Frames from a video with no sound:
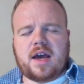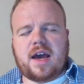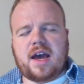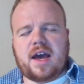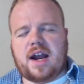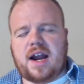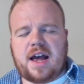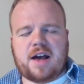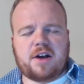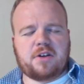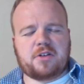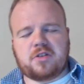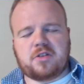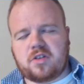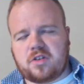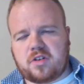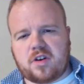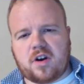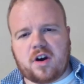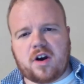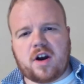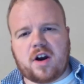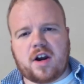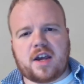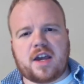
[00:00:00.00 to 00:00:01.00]
And House
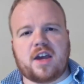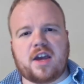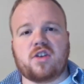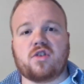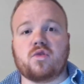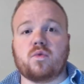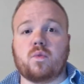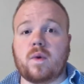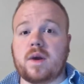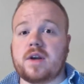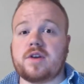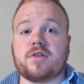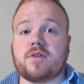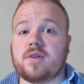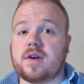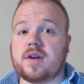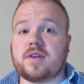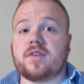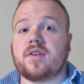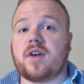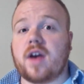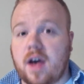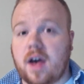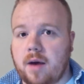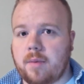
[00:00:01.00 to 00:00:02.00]
Stark is winter
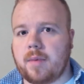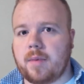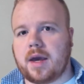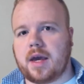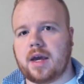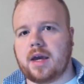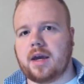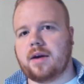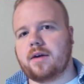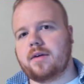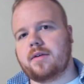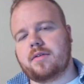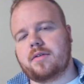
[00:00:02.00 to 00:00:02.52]
is coming.